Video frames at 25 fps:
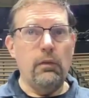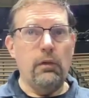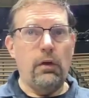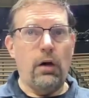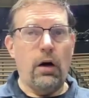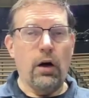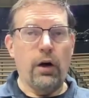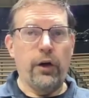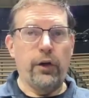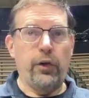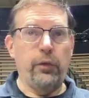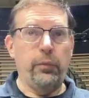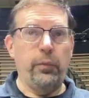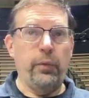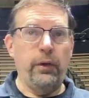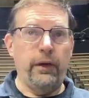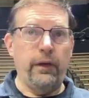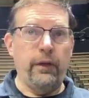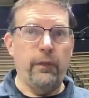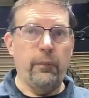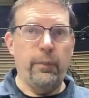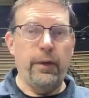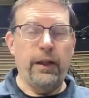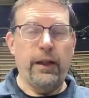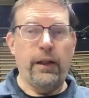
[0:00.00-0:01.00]

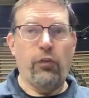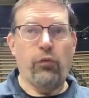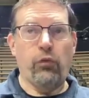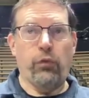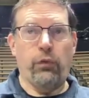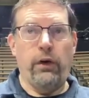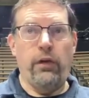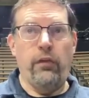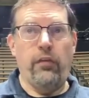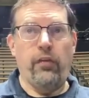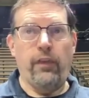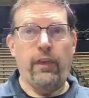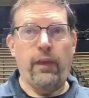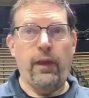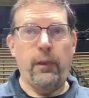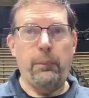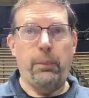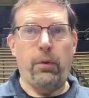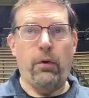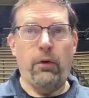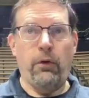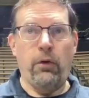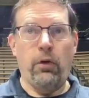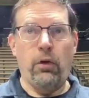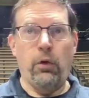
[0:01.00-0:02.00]
arguably the biggest reason that
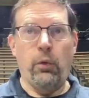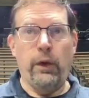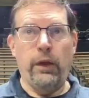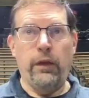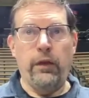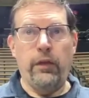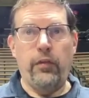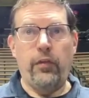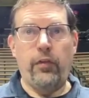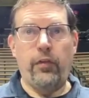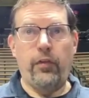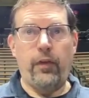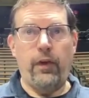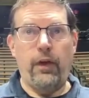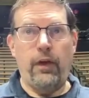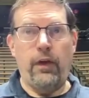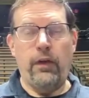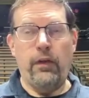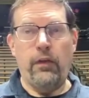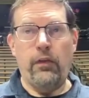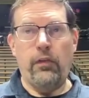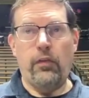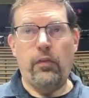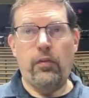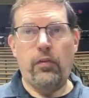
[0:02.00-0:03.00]
Purdue is
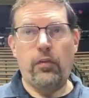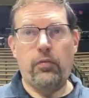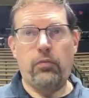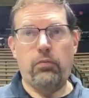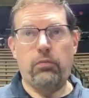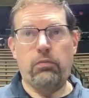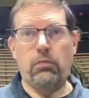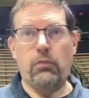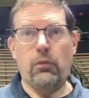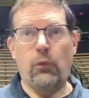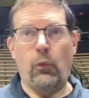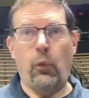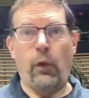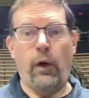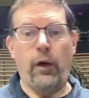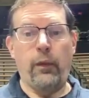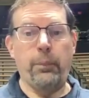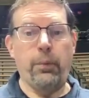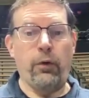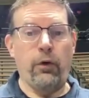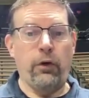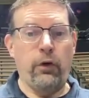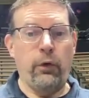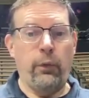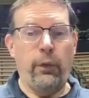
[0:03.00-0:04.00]
is where
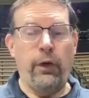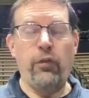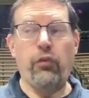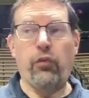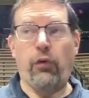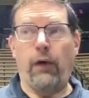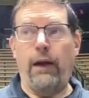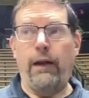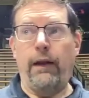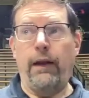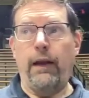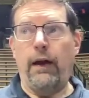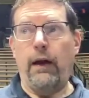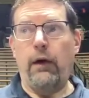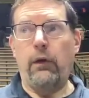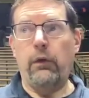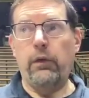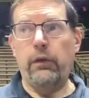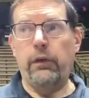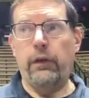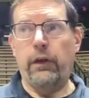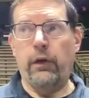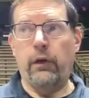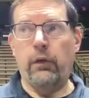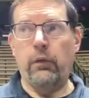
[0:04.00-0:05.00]
Purdue is right now.
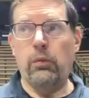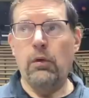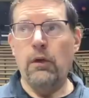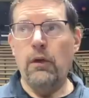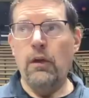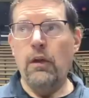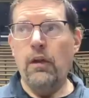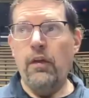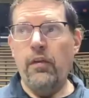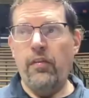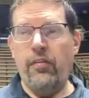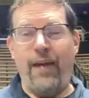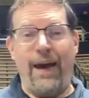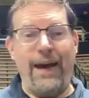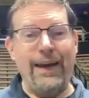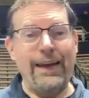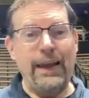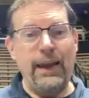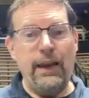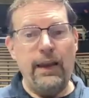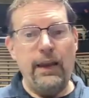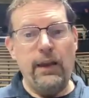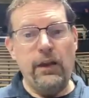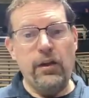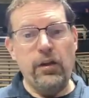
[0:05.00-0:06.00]
You know, Zach
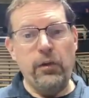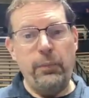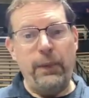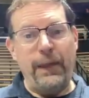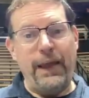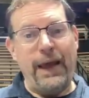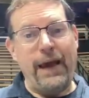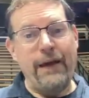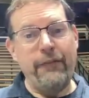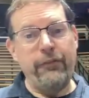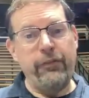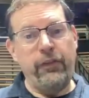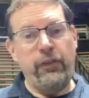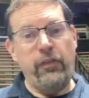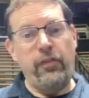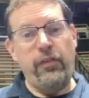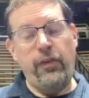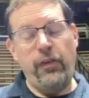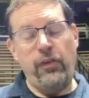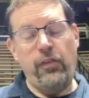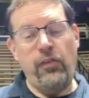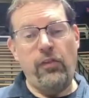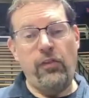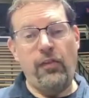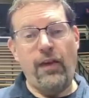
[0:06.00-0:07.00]
Edey could be having the
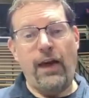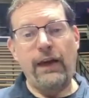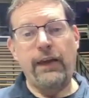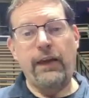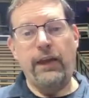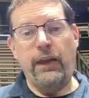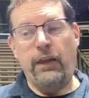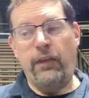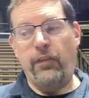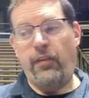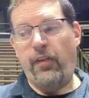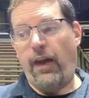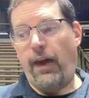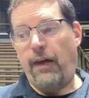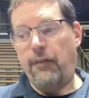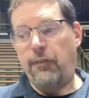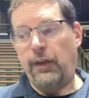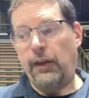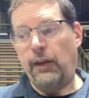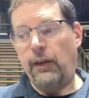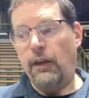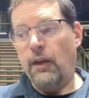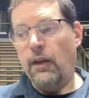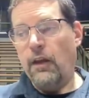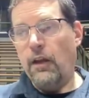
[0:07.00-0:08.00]
season Zach Edey's
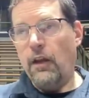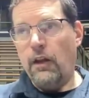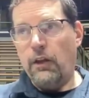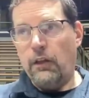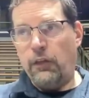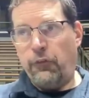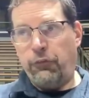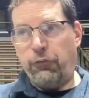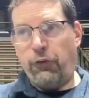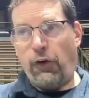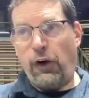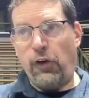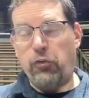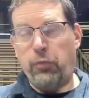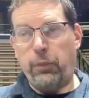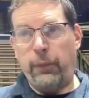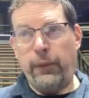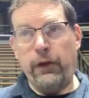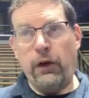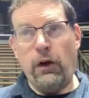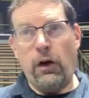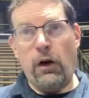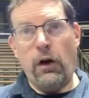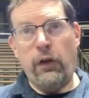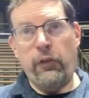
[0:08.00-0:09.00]
having the
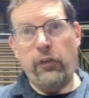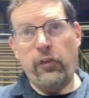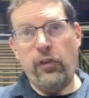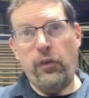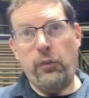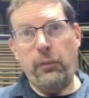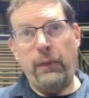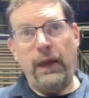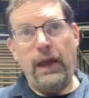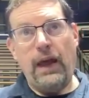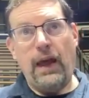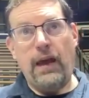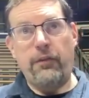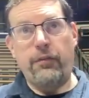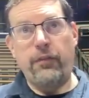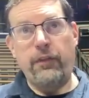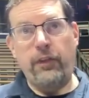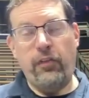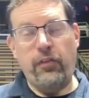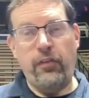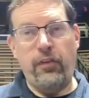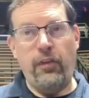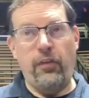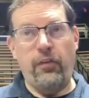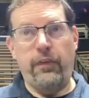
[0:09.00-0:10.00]
freshman guards could be having
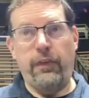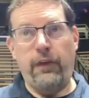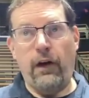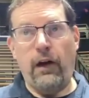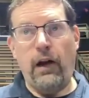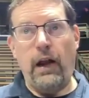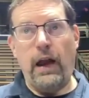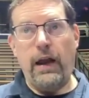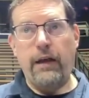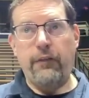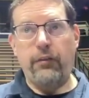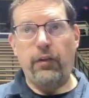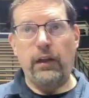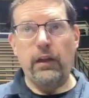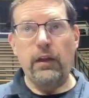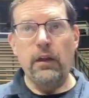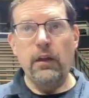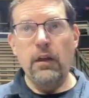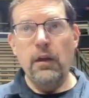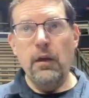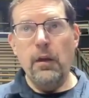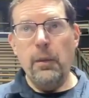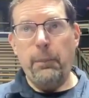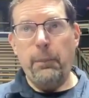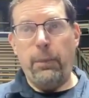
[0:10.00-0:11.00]
the season they're having.
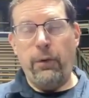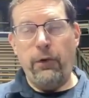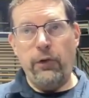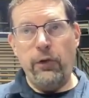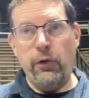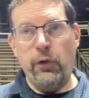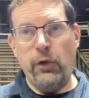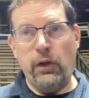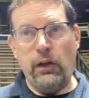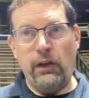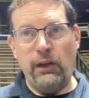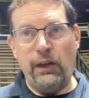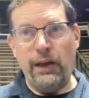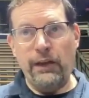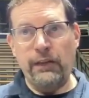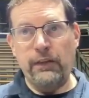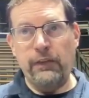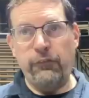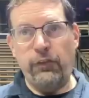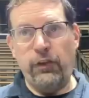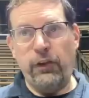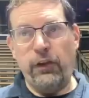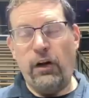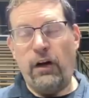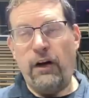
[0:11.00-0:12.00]
Purdue
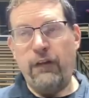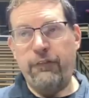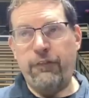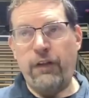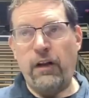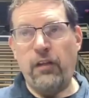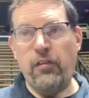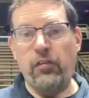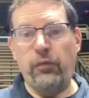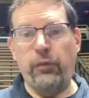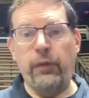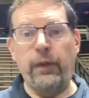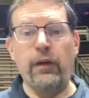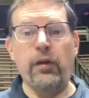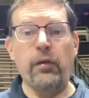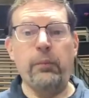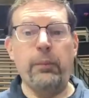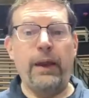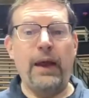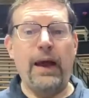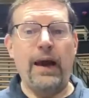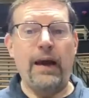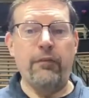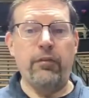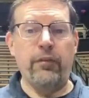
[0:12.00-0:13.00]
collectively offensively could
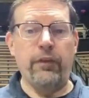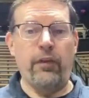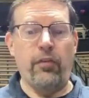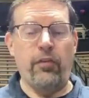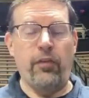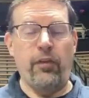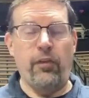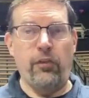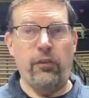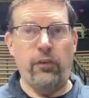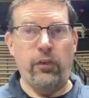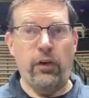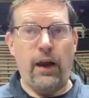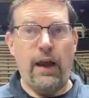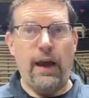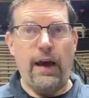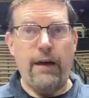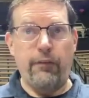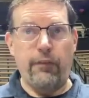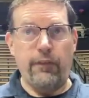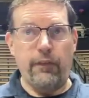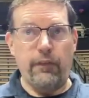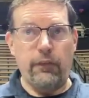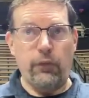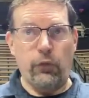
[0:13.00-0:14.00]
be having the season you're
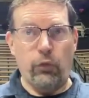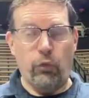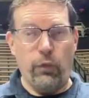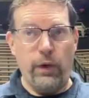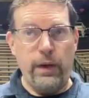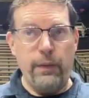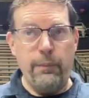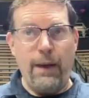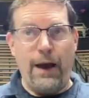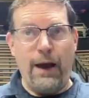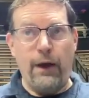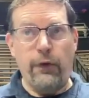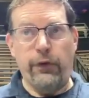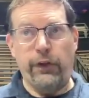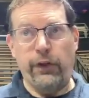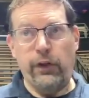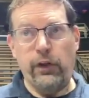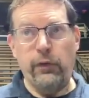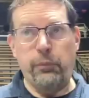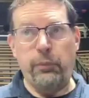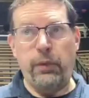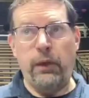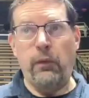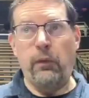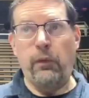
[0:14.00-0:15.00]
having. The rebounding
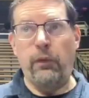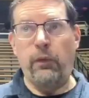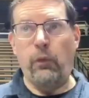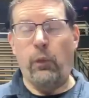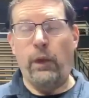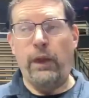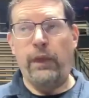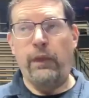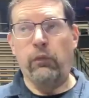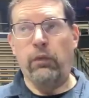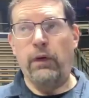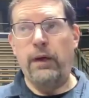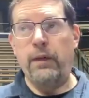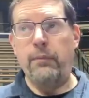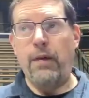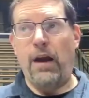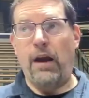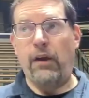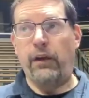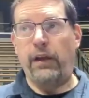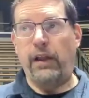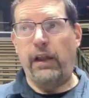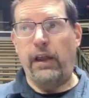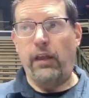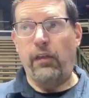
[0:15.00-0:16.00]
could be the way the
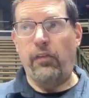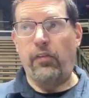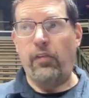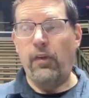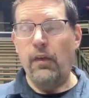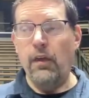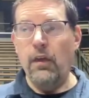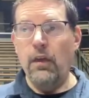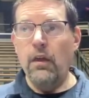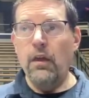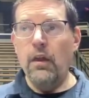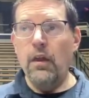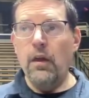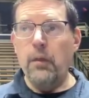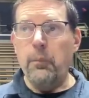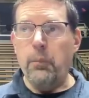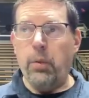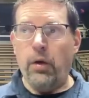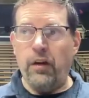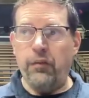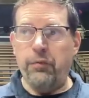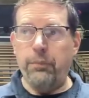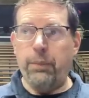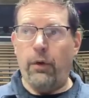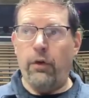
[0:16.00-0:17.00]
rebounding is.
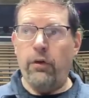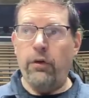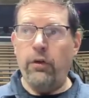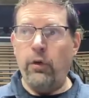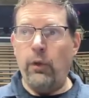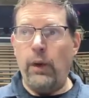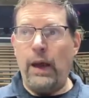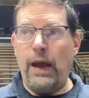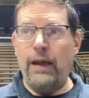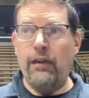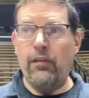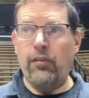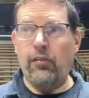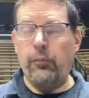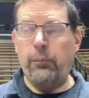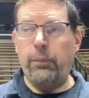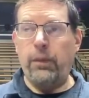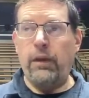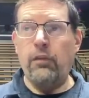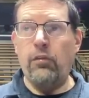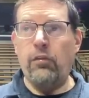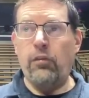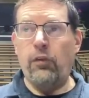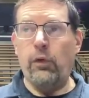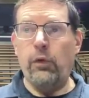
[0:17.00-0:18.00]
But if Purdue hasn't
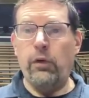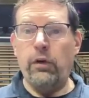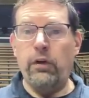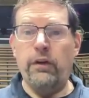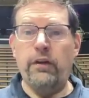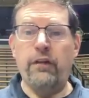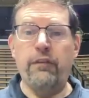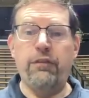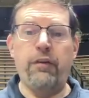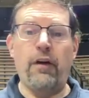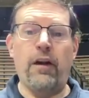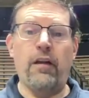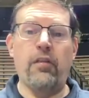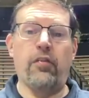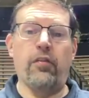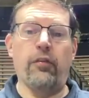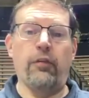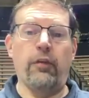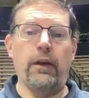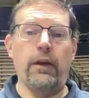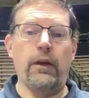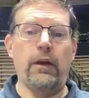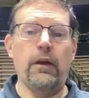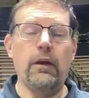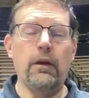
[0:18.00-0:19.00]
been so good
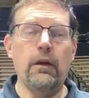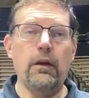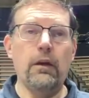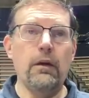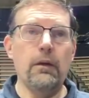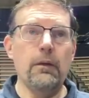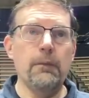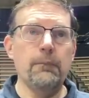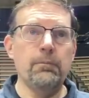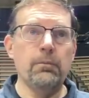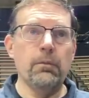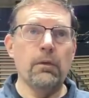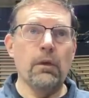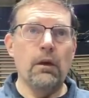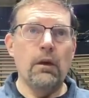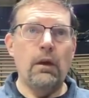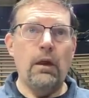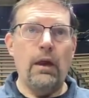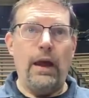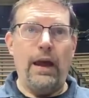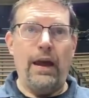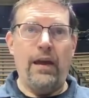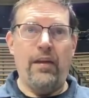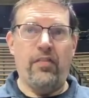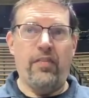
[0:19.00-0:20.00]
defensively
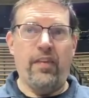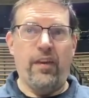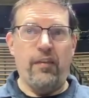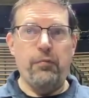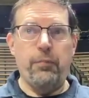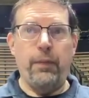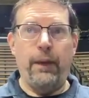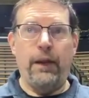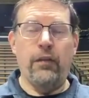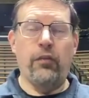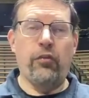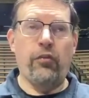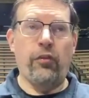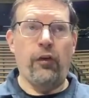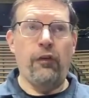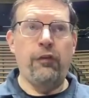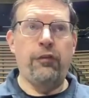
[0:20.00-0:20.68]
as they've been so